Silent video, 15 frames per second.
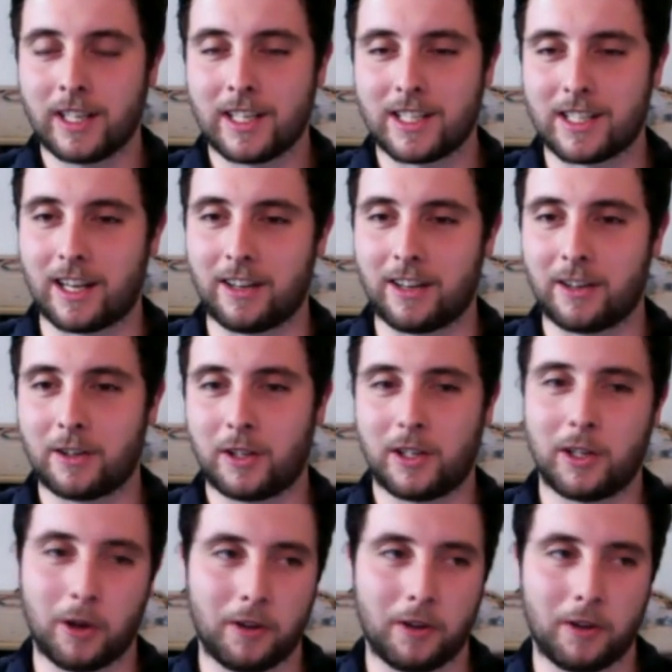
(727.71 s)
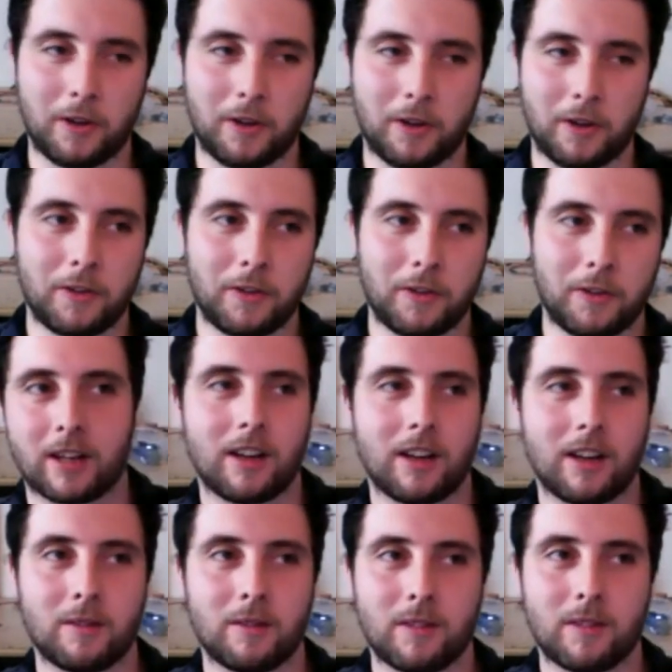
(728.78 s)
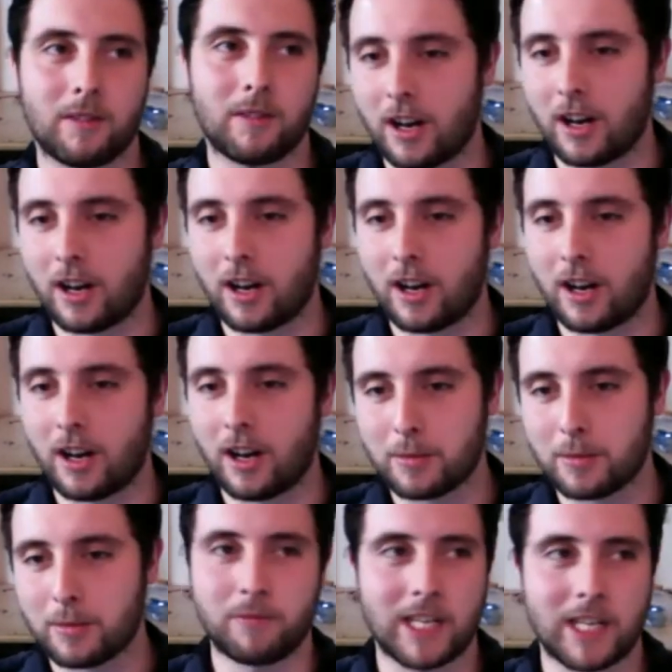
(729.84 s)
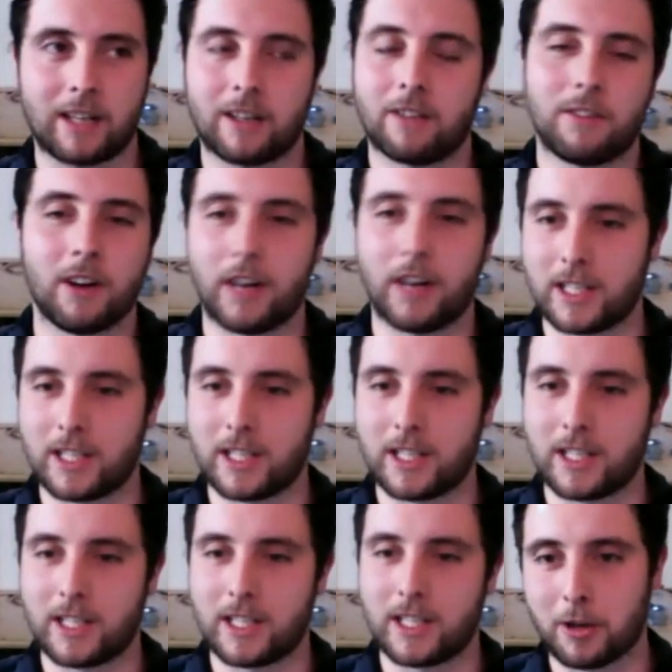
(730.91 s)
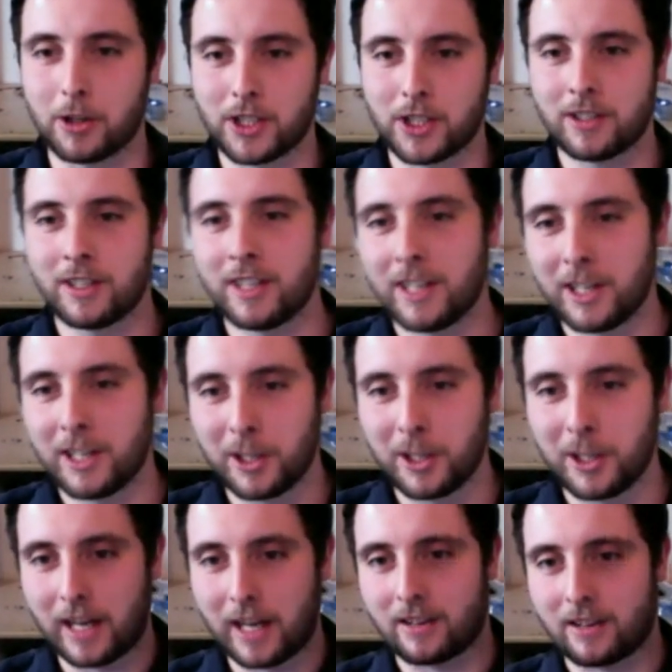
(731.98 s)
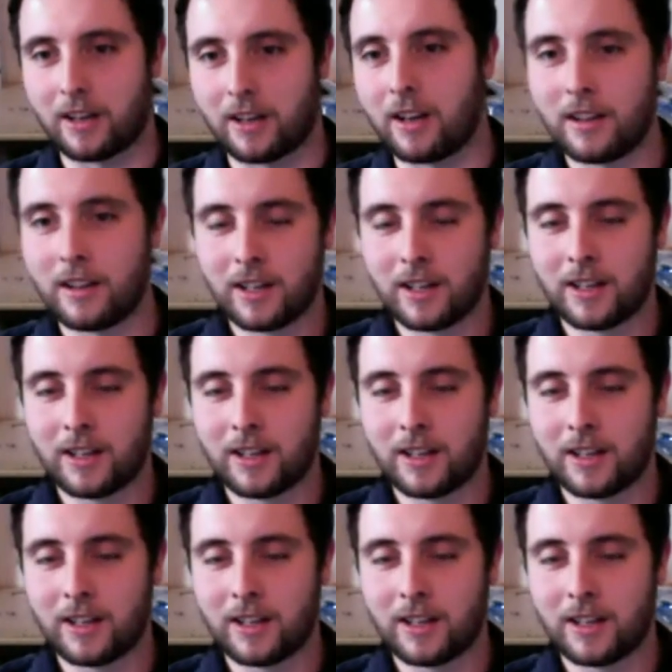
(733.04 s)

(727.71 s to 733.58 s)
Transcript: Is that, you know, if you do like a, a star lapse and you take a thirty second exposure, you get the